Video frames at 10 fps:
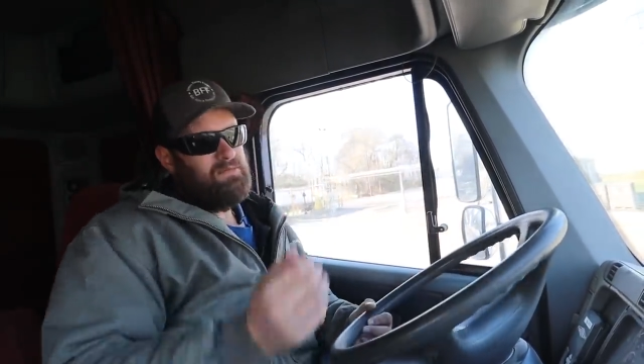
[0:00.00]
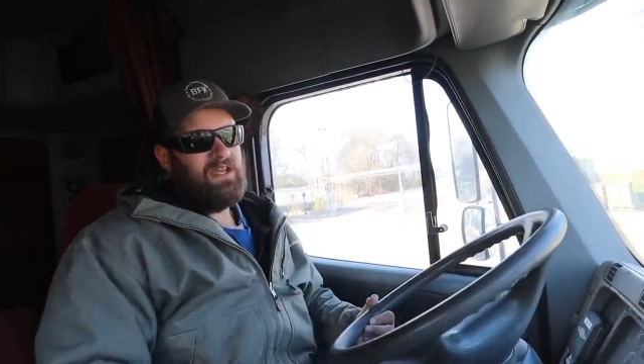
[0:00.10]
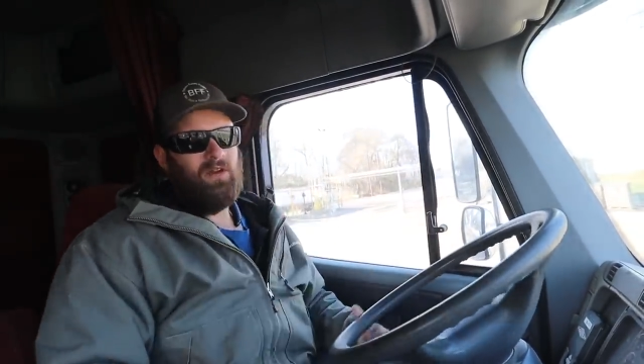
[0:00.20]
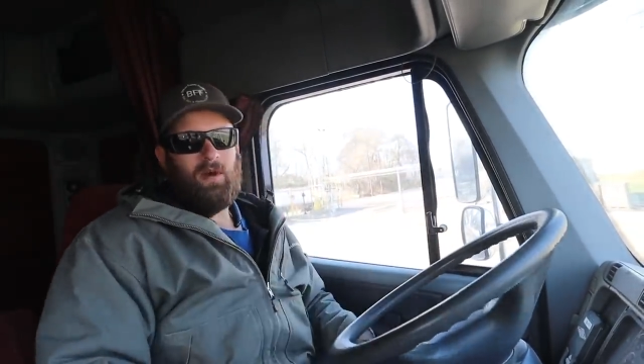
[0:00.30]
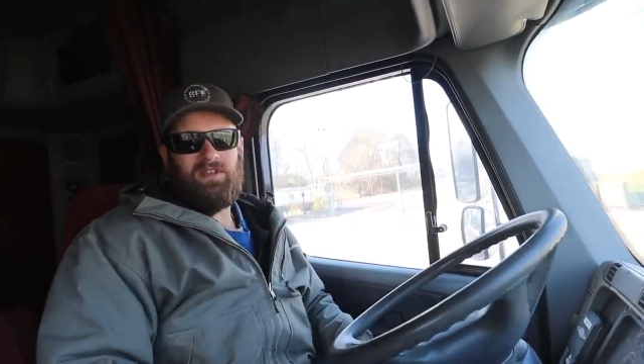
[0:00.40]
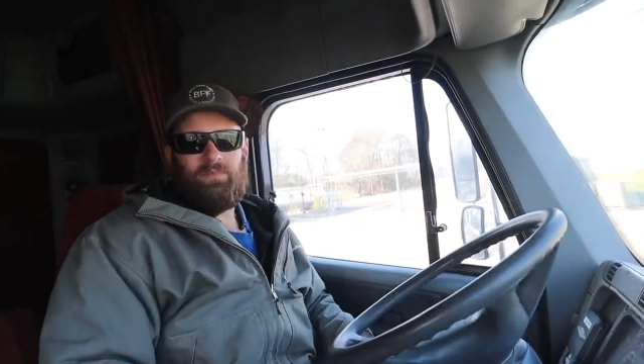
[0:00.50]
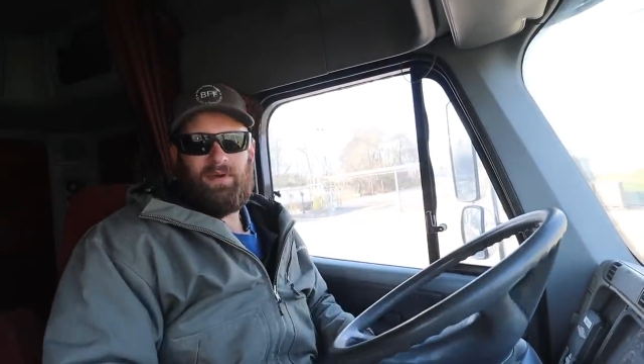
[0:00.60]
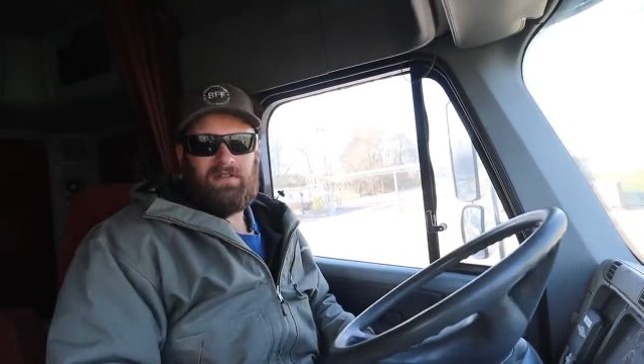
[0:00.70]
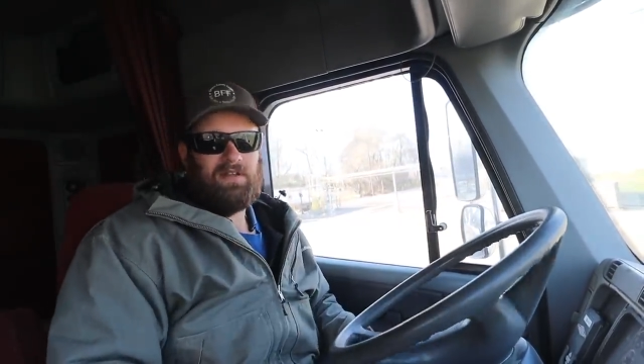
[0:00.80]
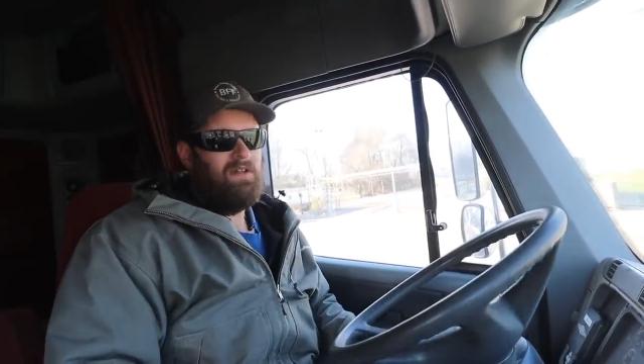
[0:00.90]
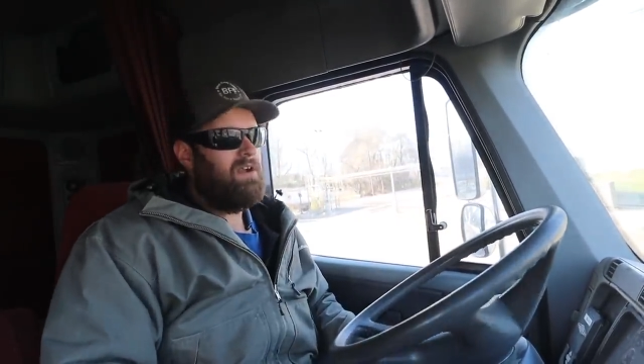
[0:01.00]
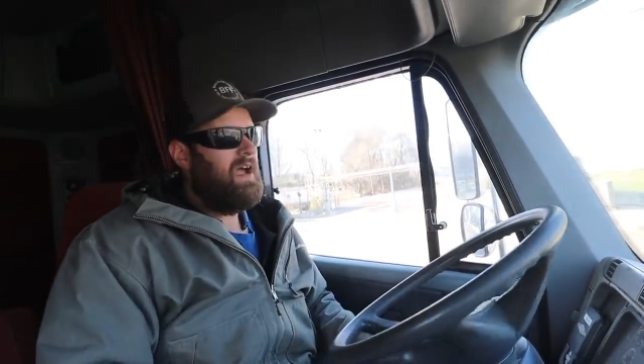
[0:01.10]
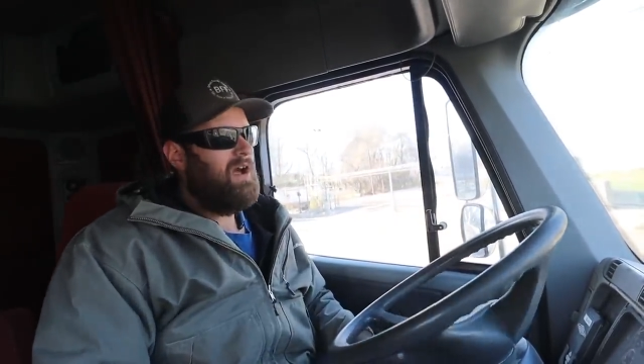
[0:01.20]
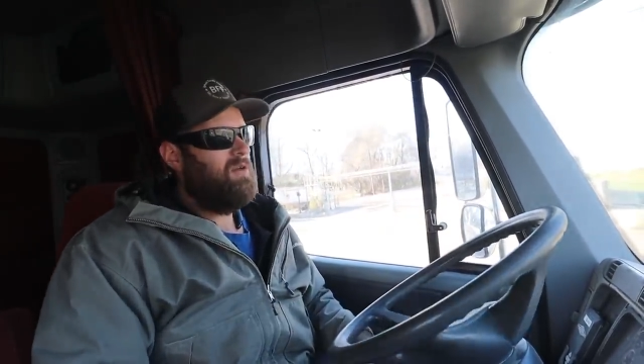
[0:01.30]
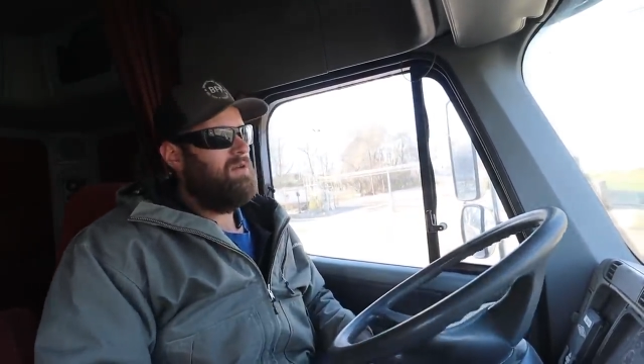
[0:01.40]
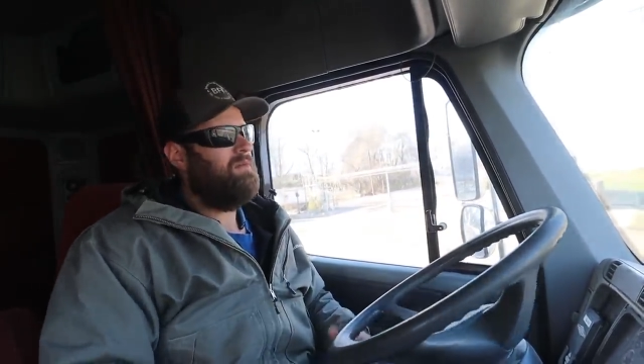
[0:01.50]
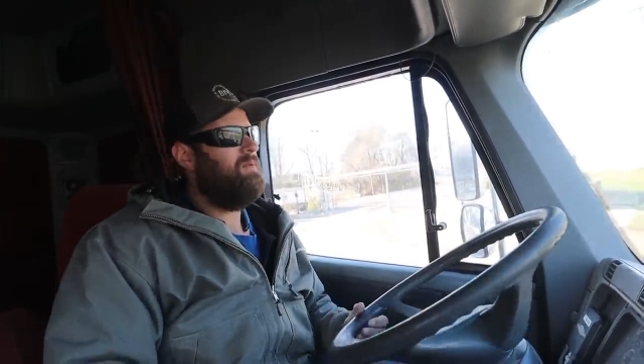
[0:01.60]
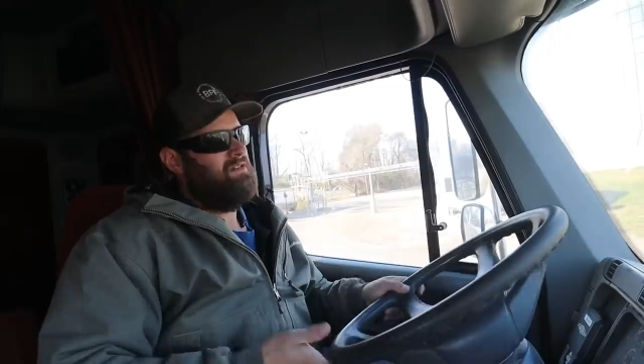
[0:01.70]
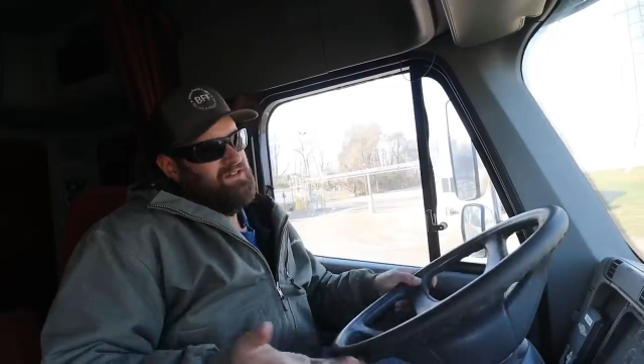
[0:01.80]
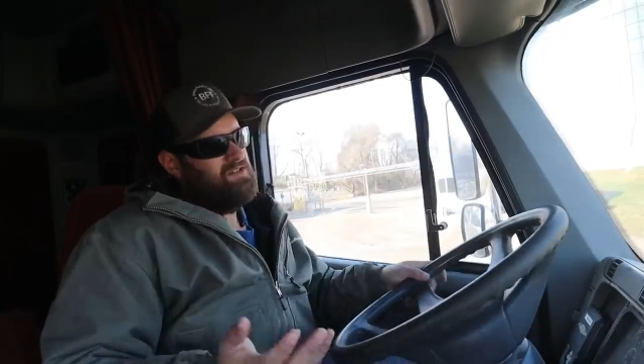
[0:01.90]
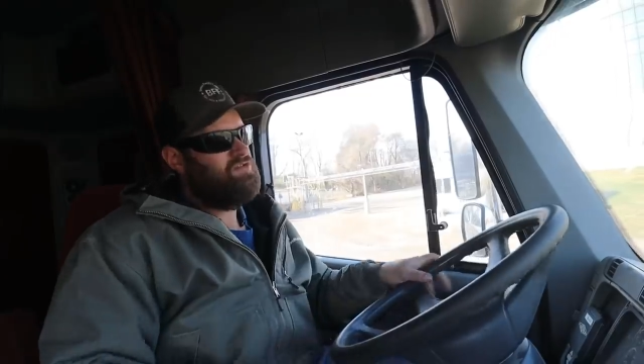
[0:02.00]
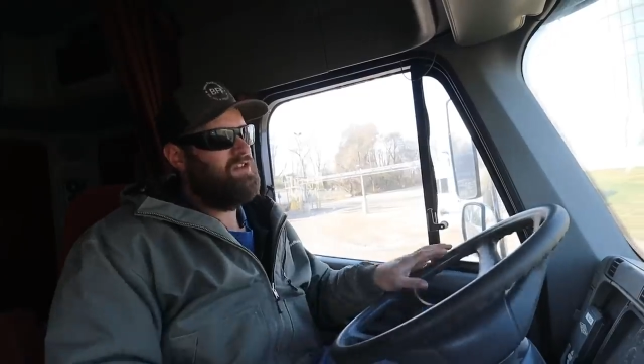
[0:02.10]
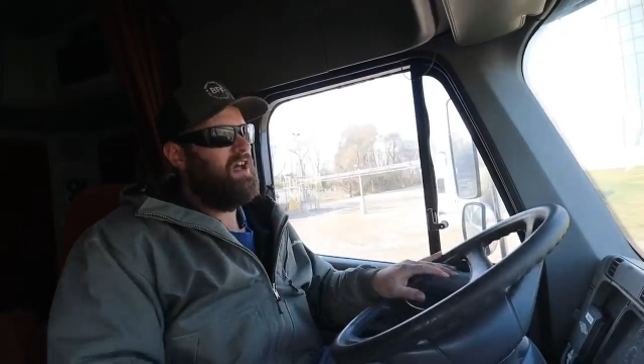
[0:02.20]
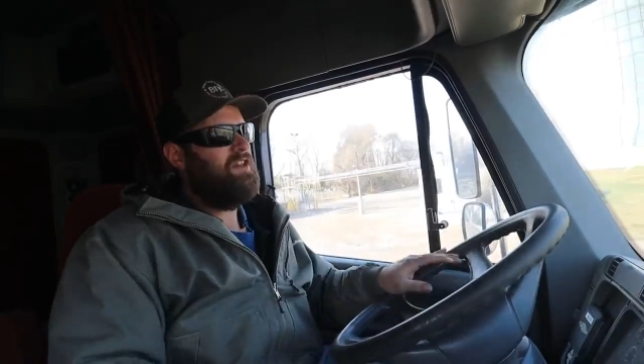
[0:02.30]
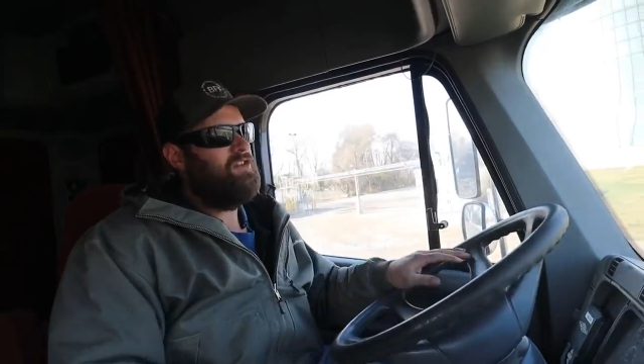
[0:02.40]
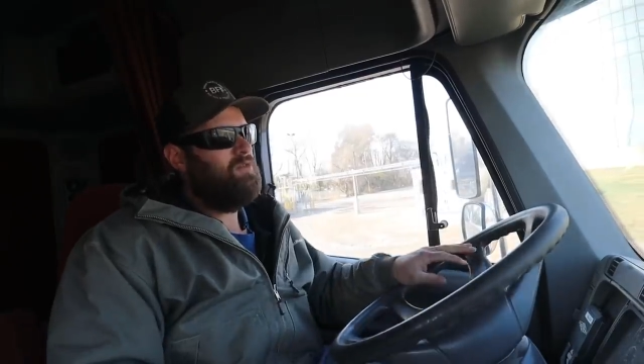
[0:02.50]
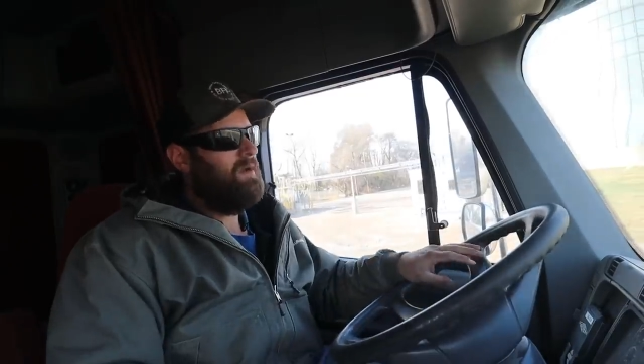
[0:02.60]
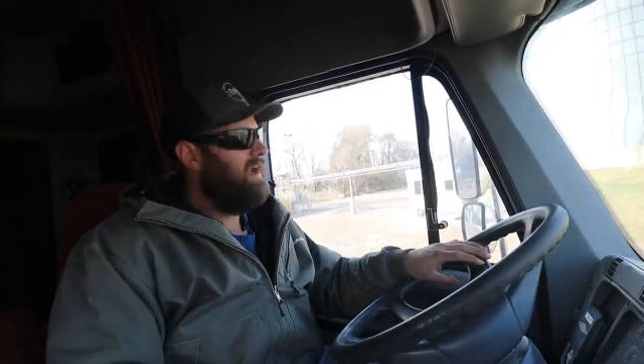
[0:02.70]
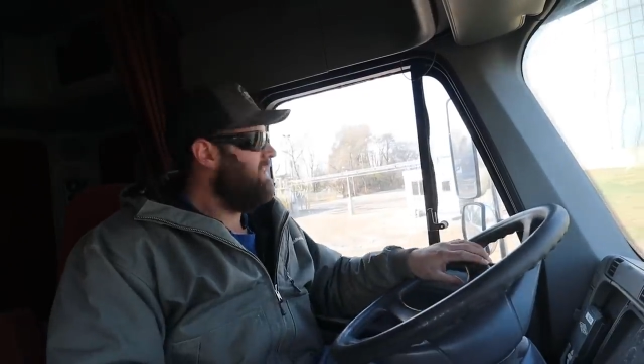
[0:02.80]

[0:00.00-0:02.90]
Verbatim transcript: you gotta wait on the pit to clear out, but it's usually not too bad.